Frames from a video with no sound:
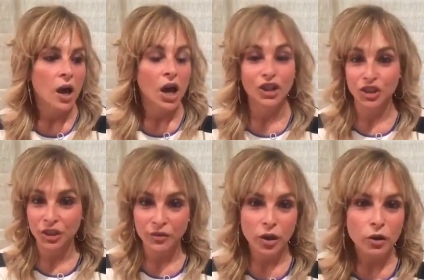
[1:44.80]

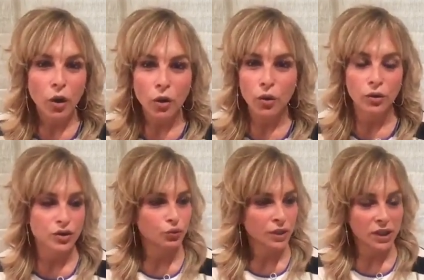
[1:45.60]
achieve our goals,
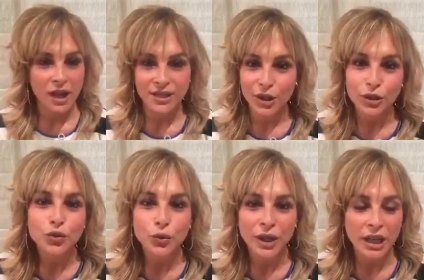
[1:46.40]
realize our
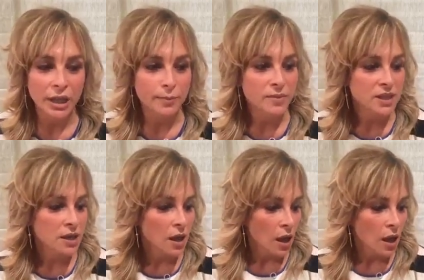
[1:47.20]
dreams,